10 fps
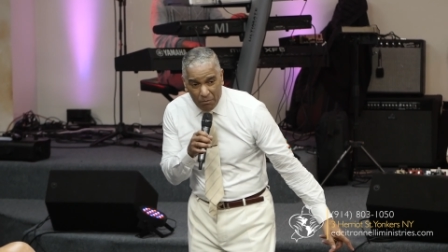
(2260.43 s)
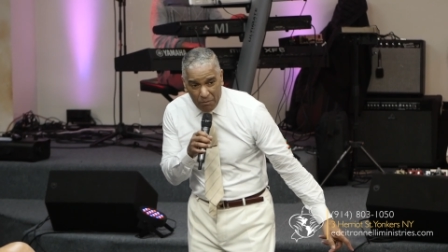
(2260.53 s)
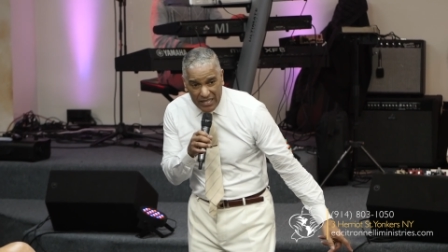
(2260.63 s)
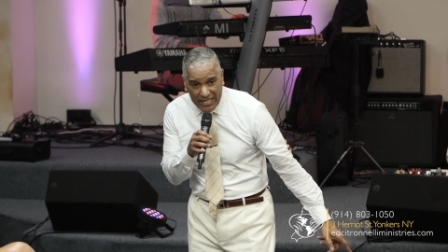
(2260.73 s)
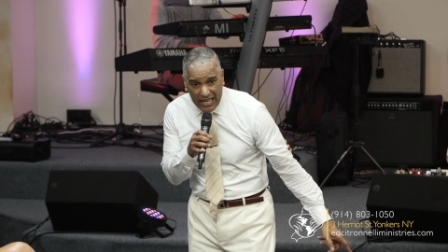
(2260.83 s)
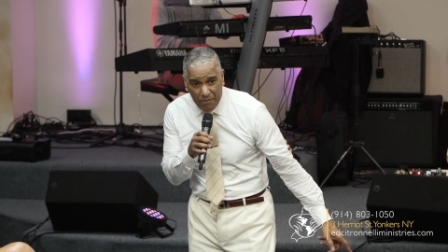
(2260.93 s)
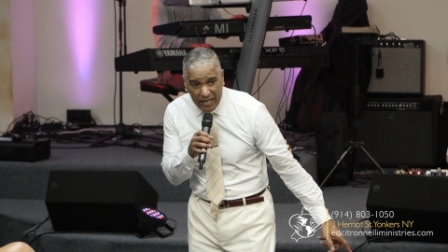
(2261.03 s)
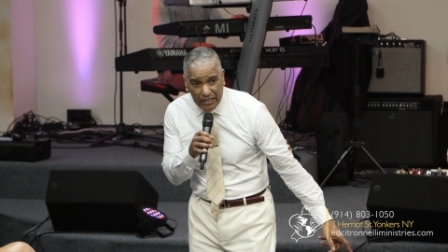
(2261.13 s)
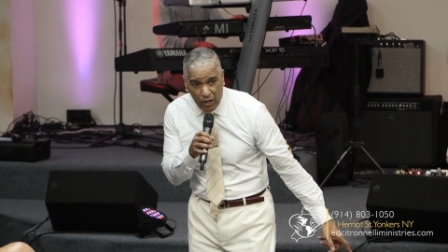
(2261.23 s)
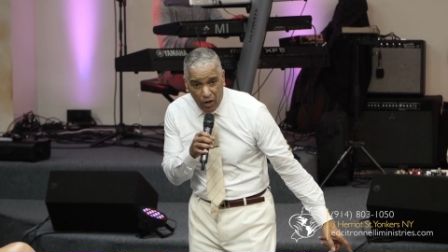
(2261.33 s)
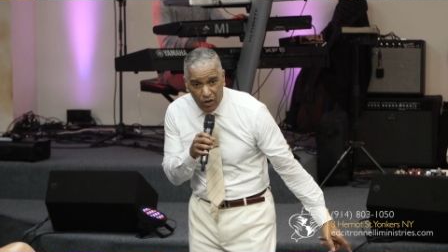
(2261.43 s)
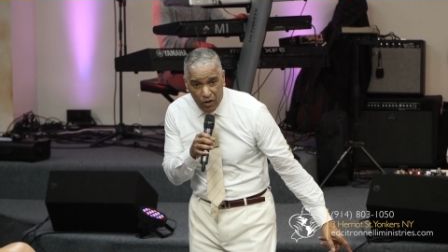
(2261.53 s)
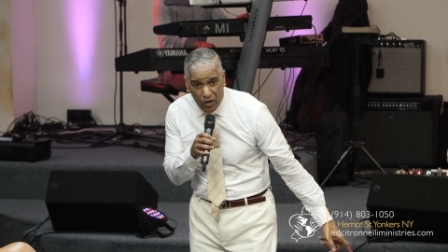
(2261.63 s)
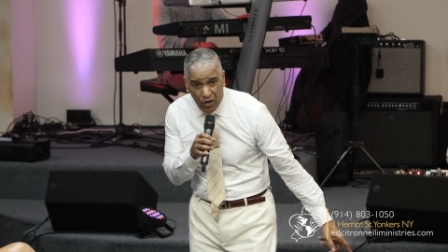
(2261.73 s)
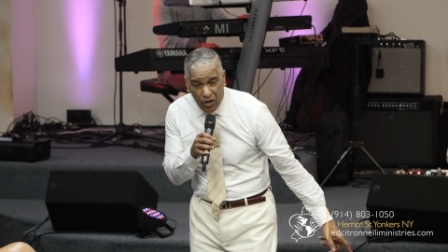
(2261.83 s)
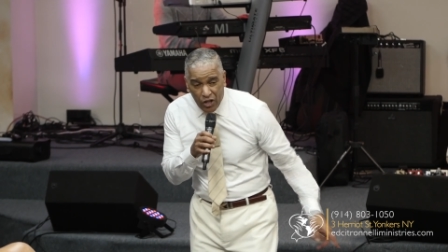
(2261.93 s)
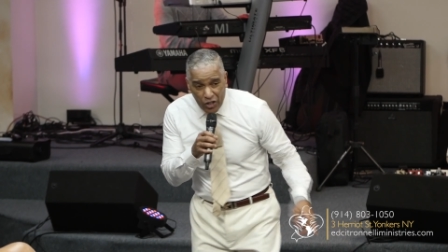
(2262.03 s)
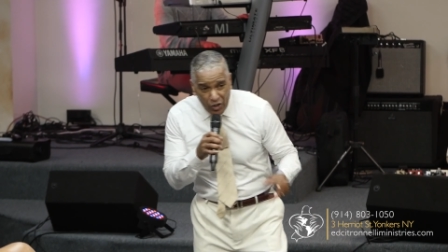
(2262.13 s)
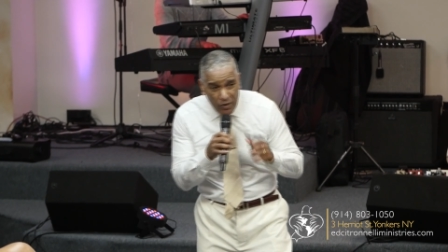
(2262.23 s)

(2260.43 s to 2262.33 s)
Meshach, and Abednego? You